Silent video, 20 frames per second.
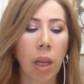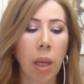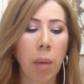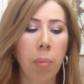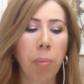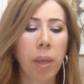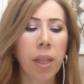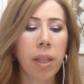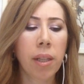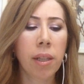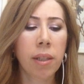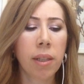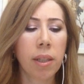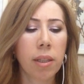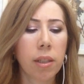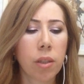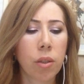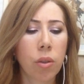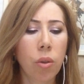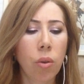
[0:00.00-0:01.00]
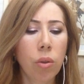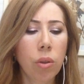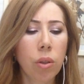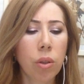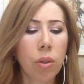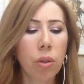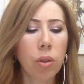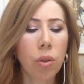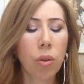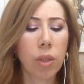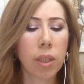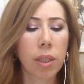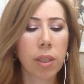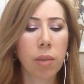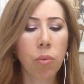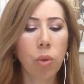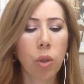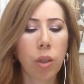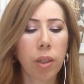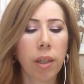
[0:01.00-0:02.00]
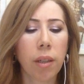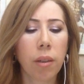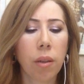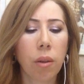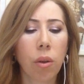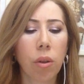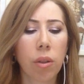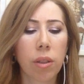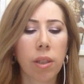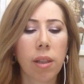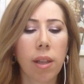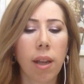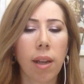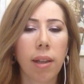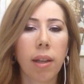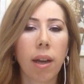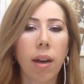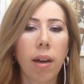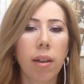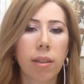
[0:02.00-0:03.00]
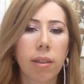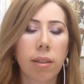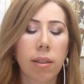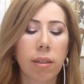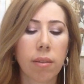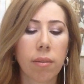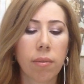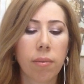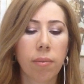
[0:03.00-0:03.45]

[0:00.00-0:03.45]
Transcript: Millionaires don't notice working girls like us.